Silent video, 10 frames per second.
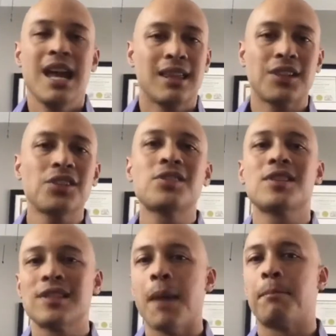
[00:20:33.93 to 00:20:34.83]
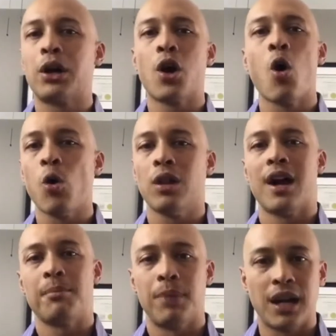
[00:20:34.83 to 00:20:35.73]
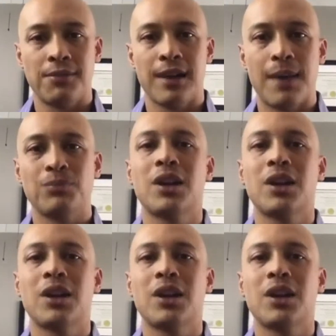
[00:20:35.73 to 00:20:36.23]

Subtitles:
that just does not burn a whole lot of body fat.